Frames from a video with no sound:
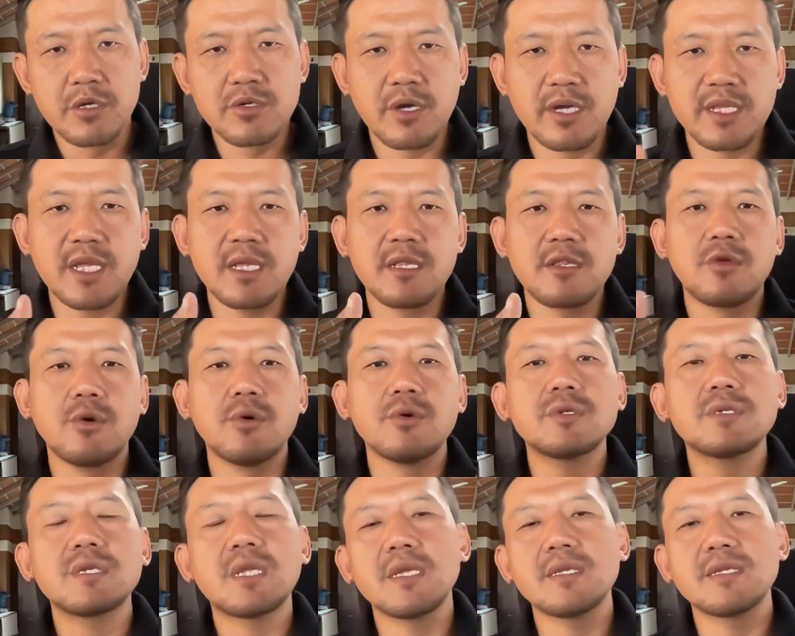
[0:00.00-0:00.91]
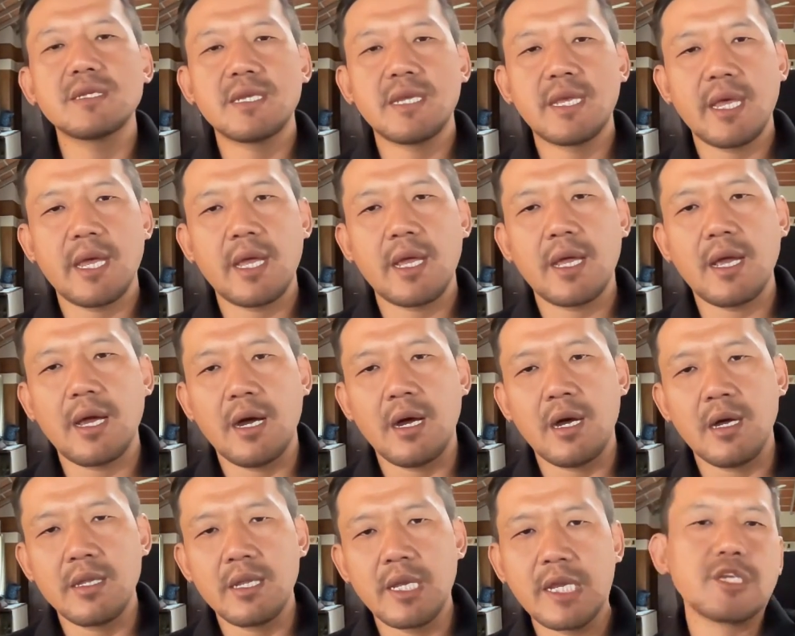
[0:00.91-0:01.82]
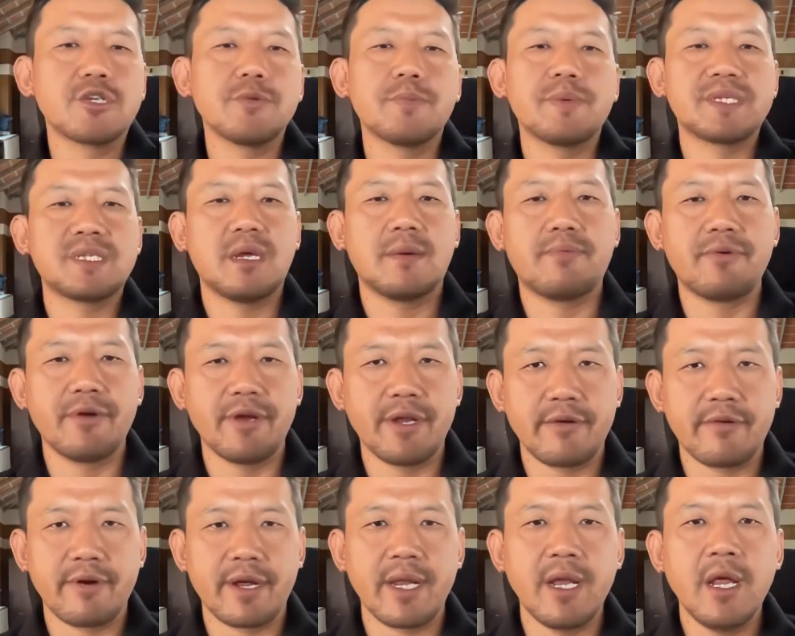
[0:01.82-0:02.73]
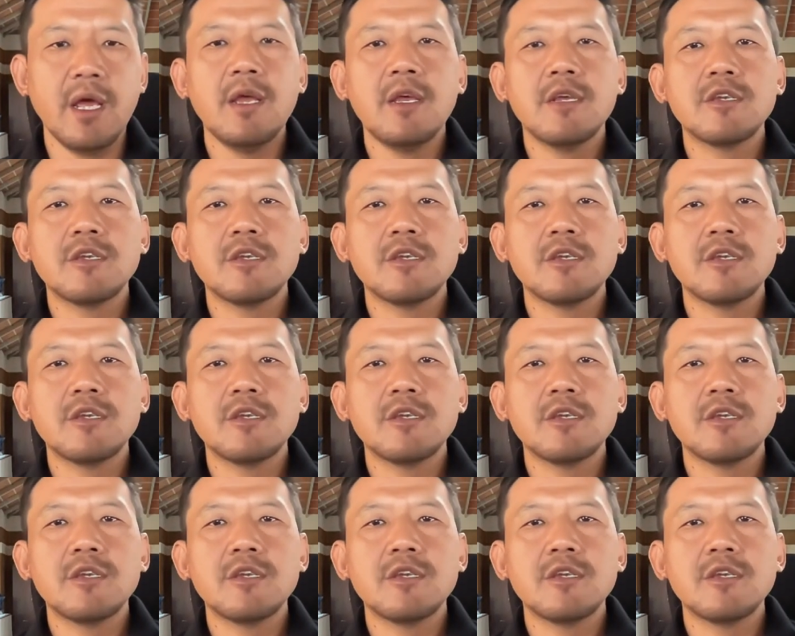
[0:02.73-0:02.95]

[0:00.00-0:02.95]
So I think those things need to be separated, right?